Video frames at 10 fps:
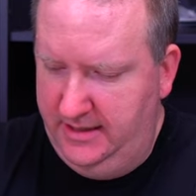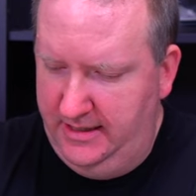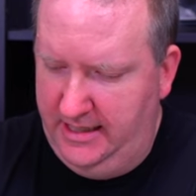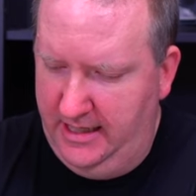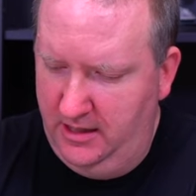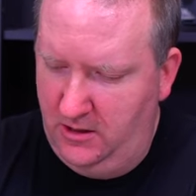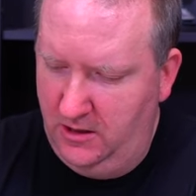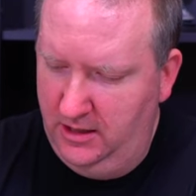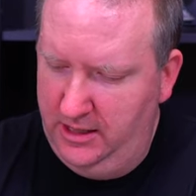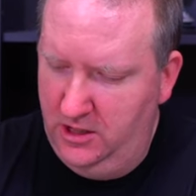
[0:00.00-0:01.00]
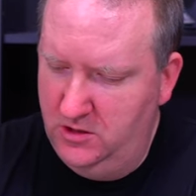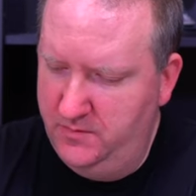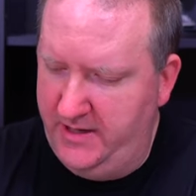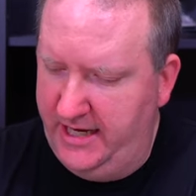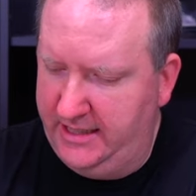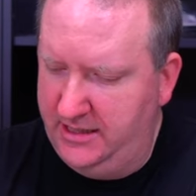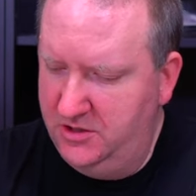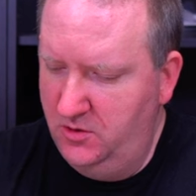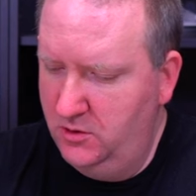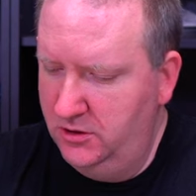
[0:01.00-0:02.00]
Little Harvey goes back
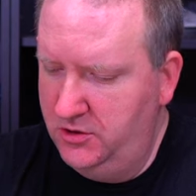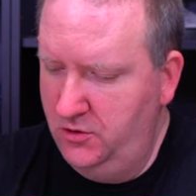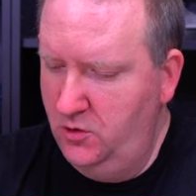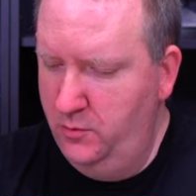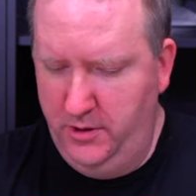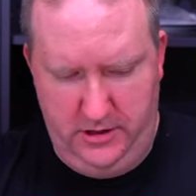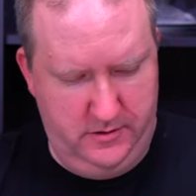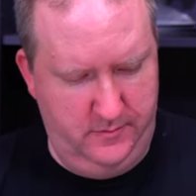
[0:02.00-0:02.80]
into her tomb.